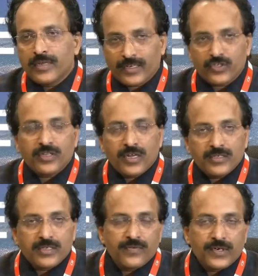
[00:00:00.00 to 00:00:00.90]
direction
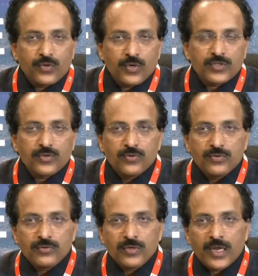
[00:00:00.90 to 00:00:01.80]
that is given to us
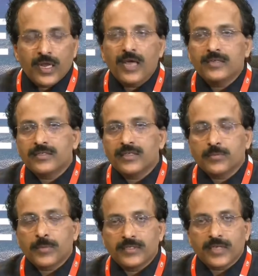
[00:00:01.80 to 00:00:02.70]
to enhance the
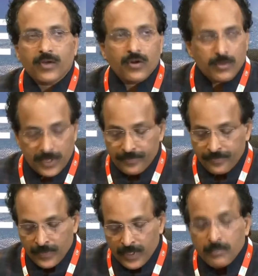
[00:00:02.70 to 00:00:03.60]
space economy
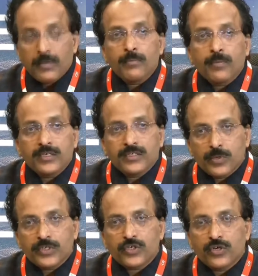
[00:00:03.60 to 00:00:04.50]
by
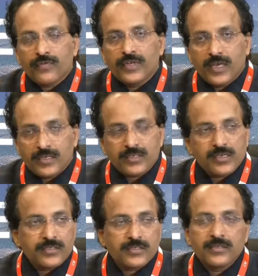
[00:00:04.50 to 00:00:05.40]
participation of
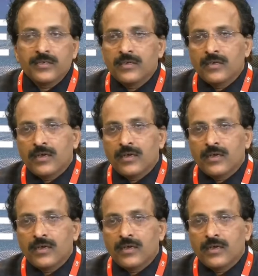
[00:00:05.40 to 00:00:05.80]
industries,